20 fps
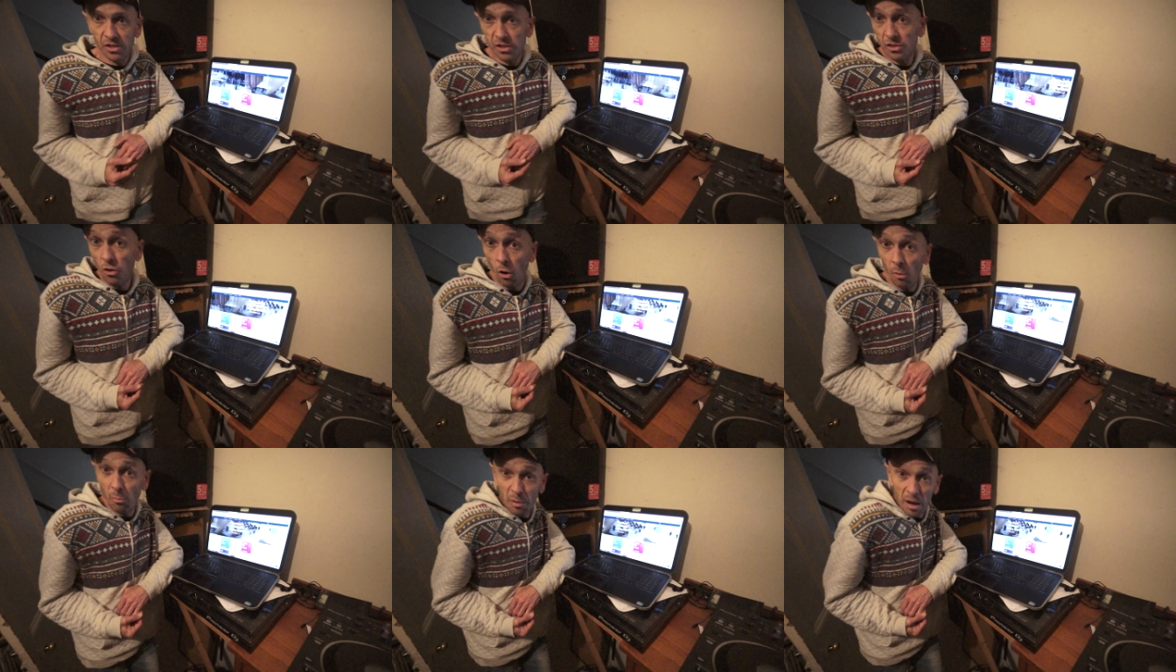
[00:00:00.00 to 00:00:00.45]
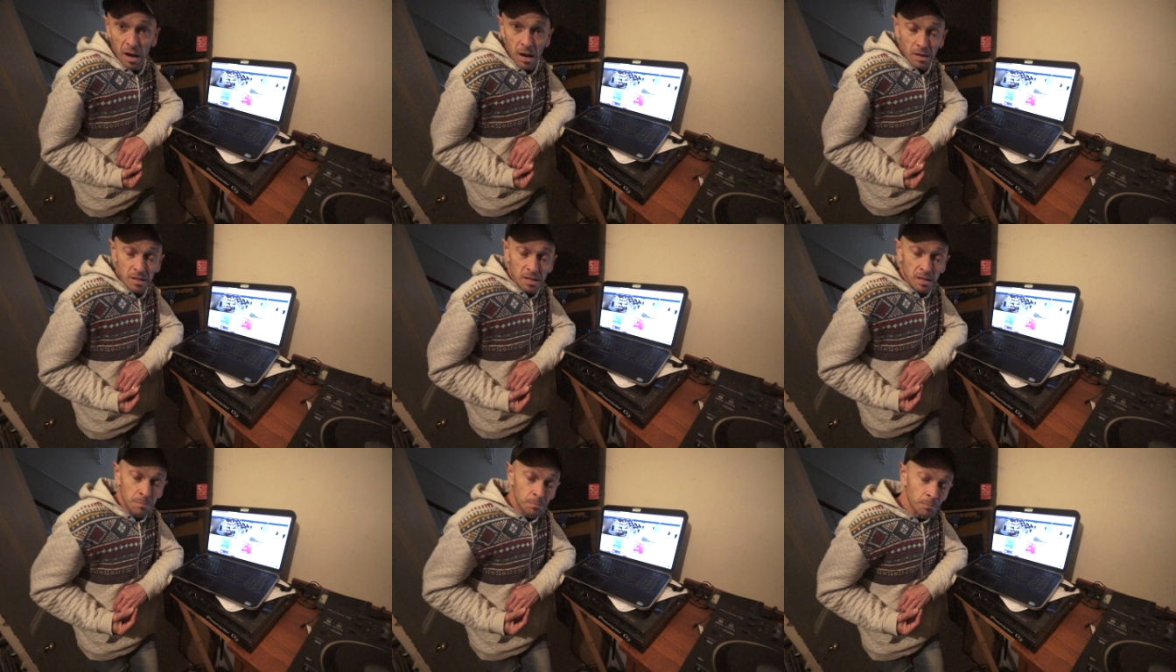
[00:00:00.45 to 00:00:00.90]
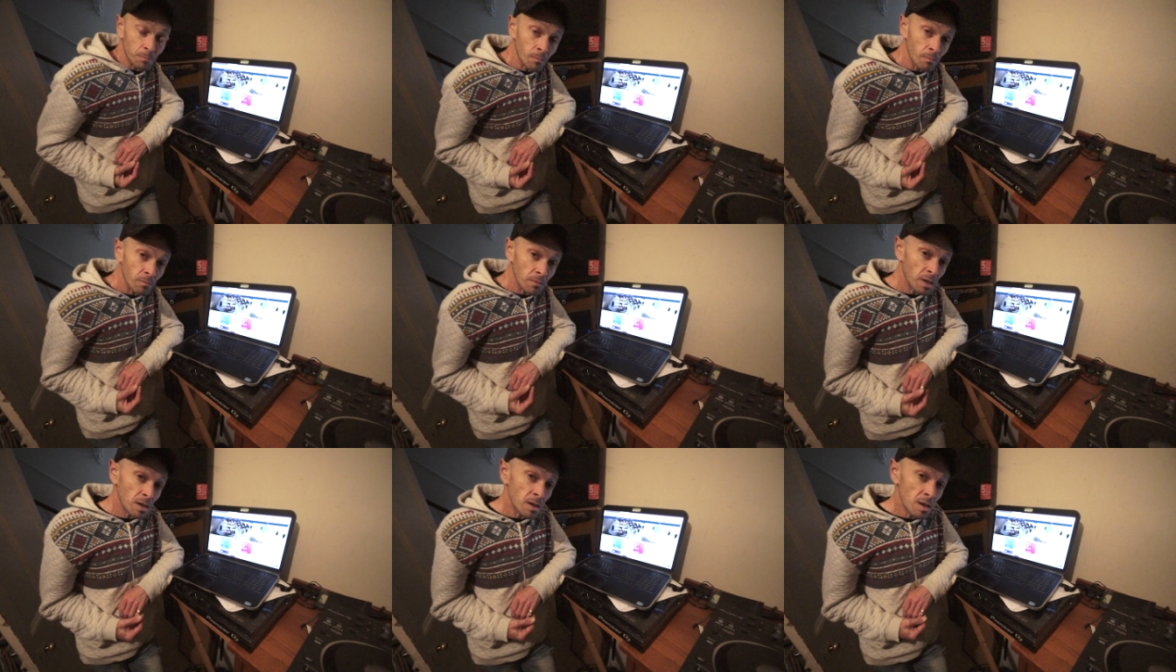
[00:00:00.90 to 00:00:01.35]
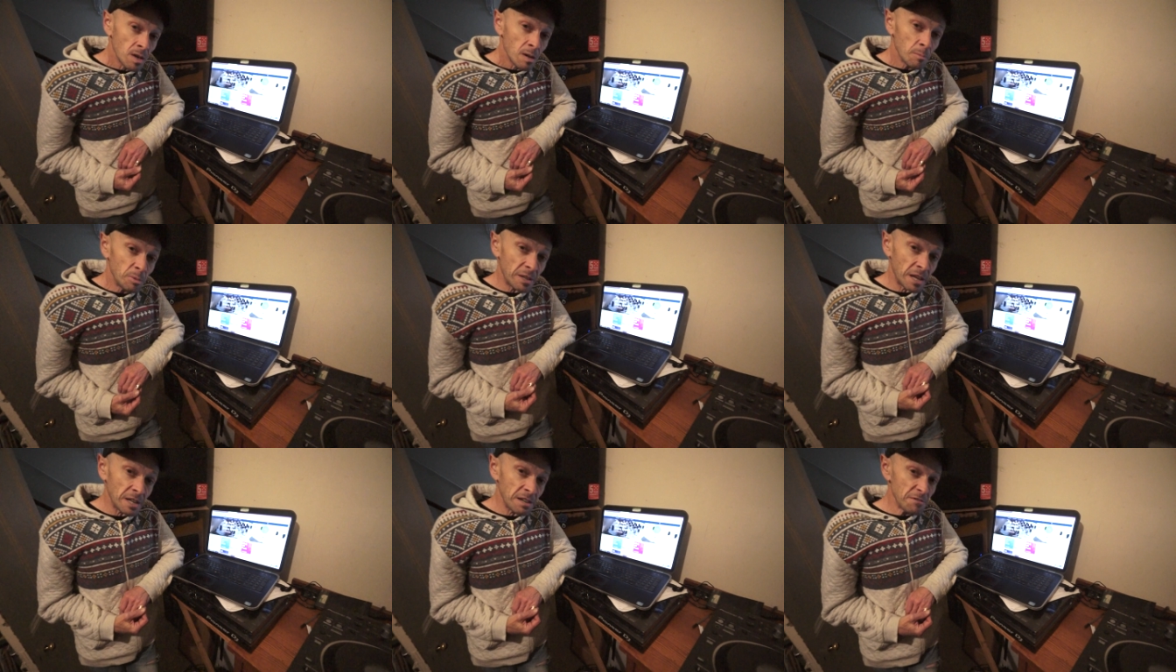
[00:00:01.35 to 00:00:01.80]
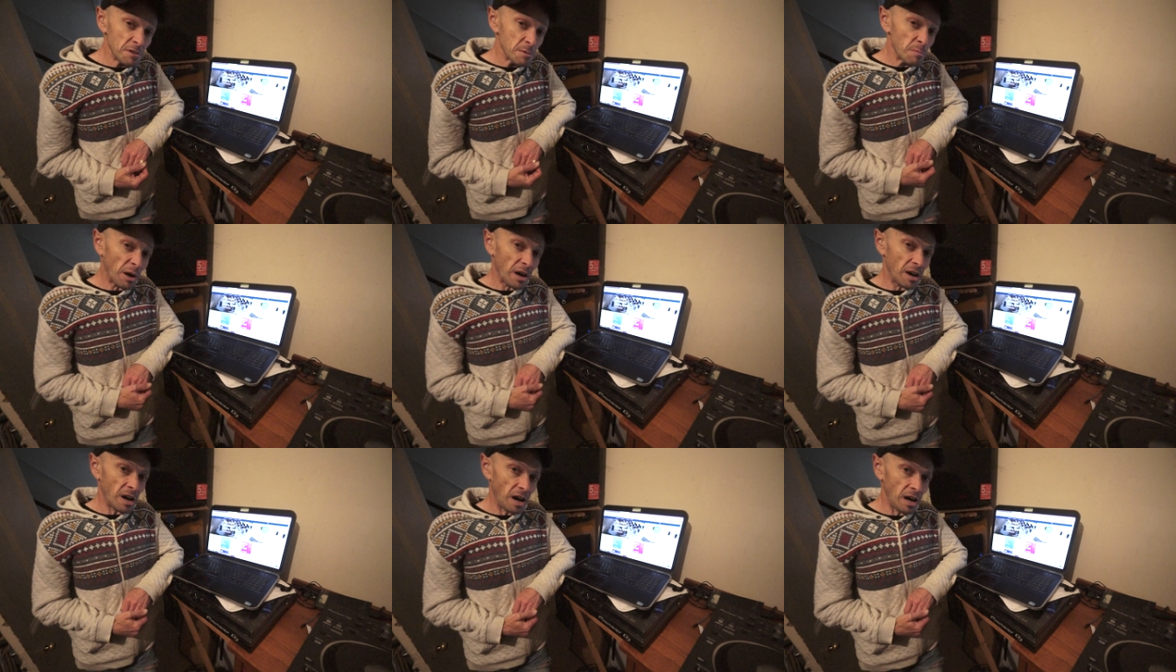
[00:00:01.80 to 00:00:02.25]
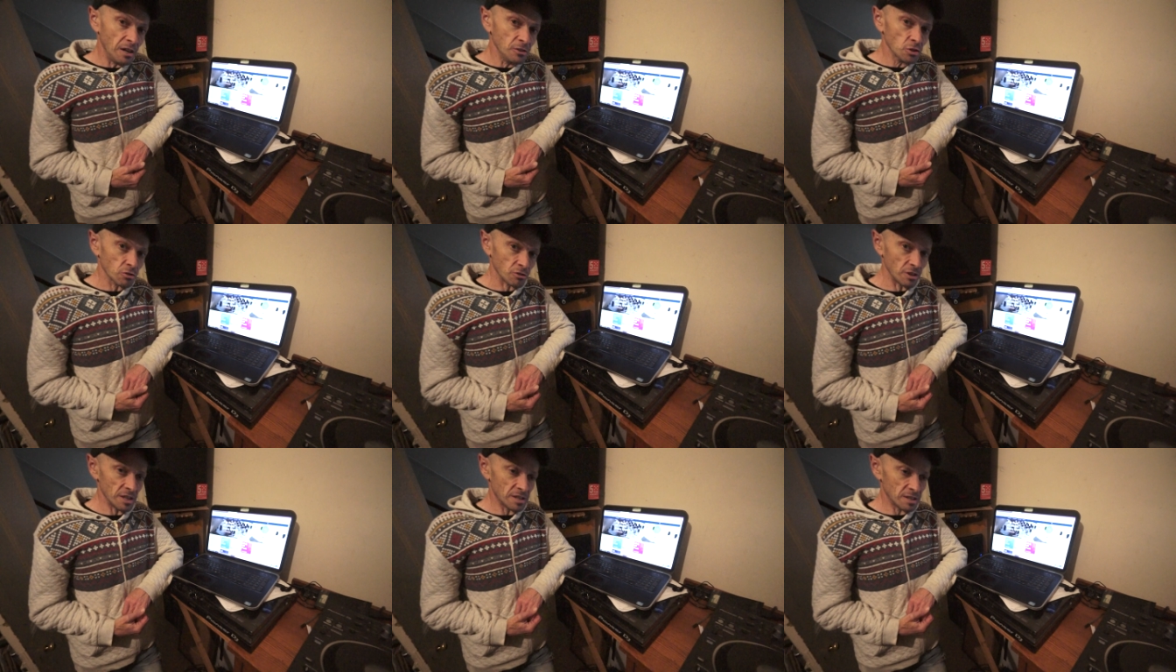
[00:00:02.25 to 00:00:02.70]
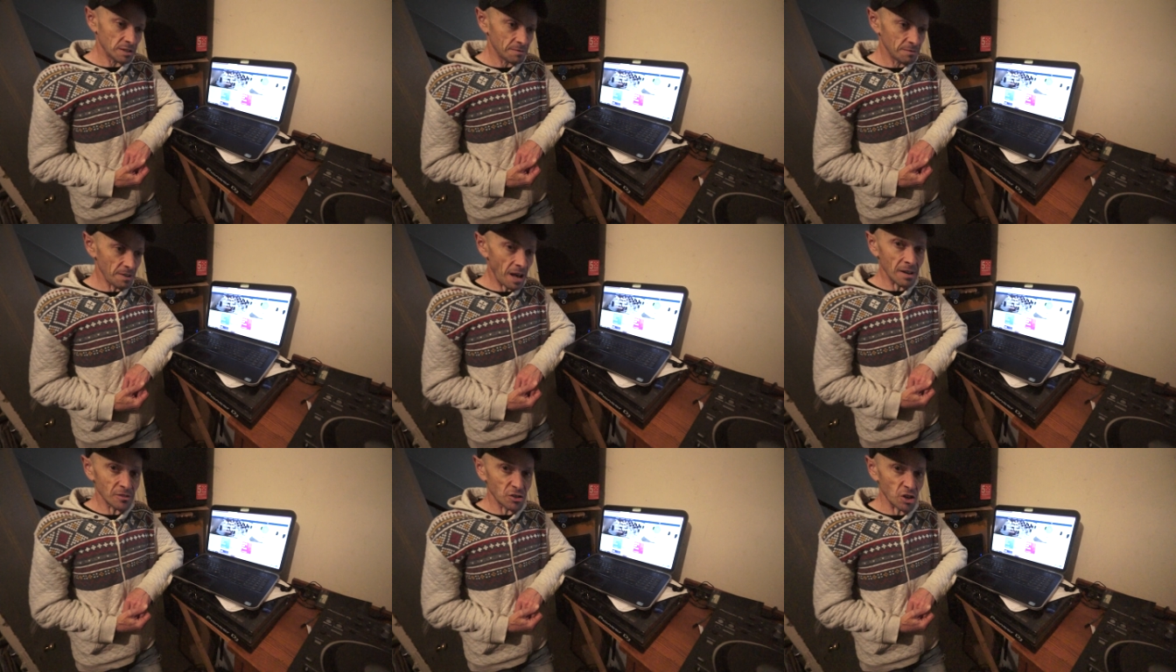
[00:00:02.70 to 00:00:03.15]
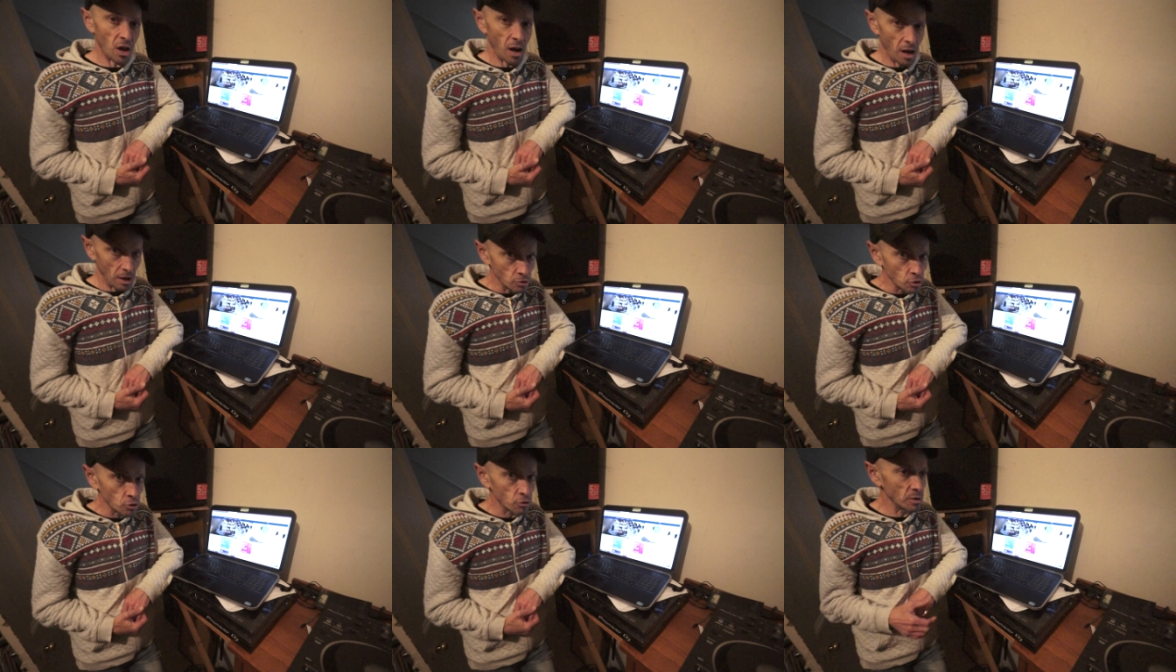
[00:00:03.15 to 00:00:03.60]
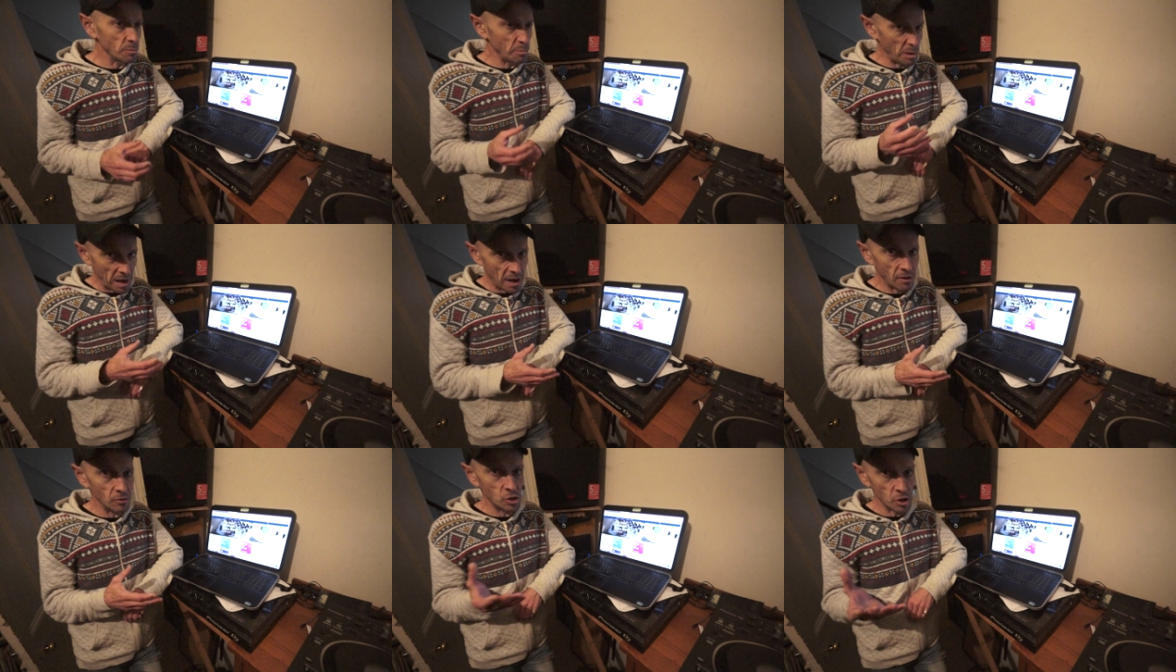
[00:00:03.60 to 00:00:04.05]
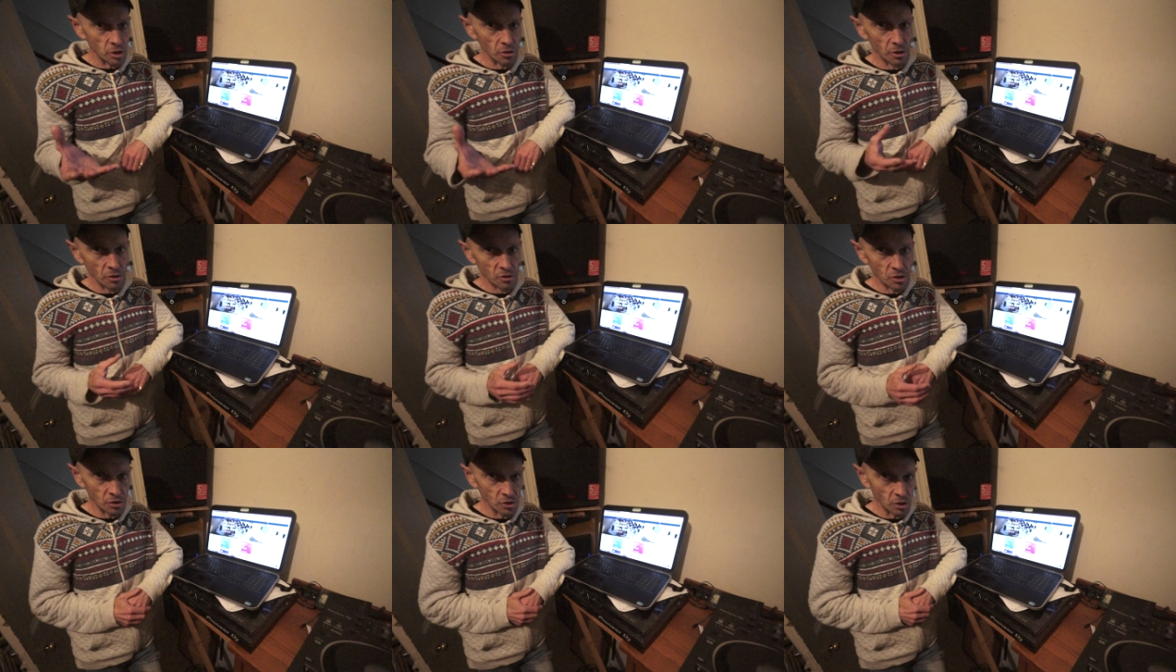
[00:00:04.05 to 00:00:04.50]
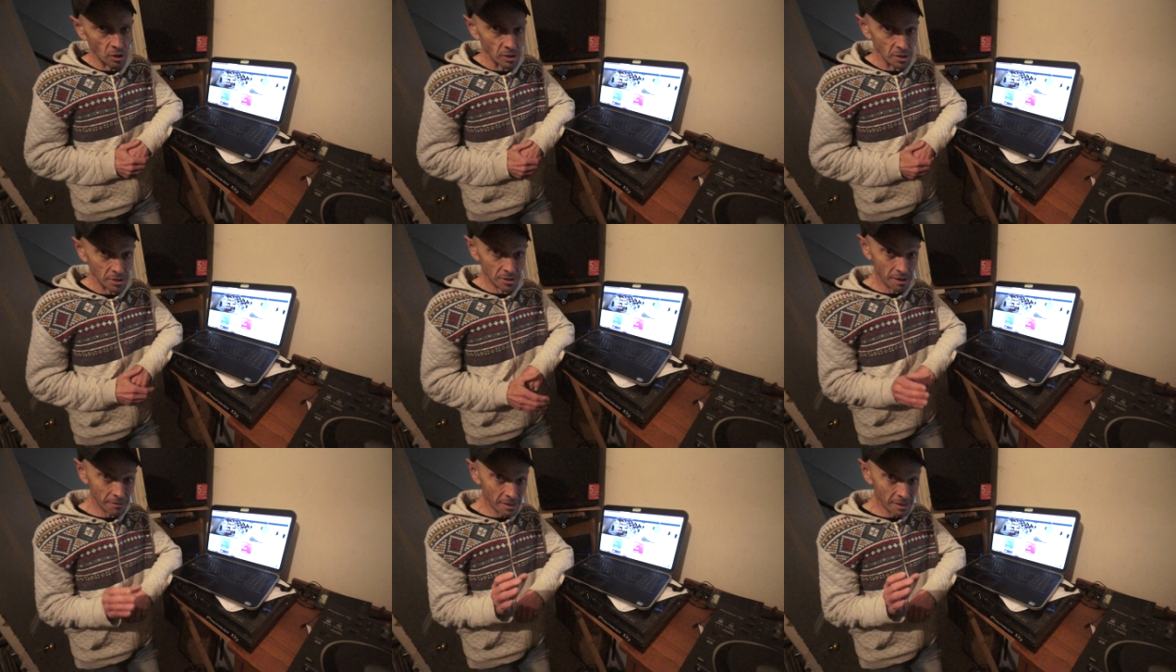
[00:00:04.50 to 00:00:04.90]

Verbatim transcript: it's not bad. But then if you buy a hundred, that's a hundred pounds, euros, or dollars.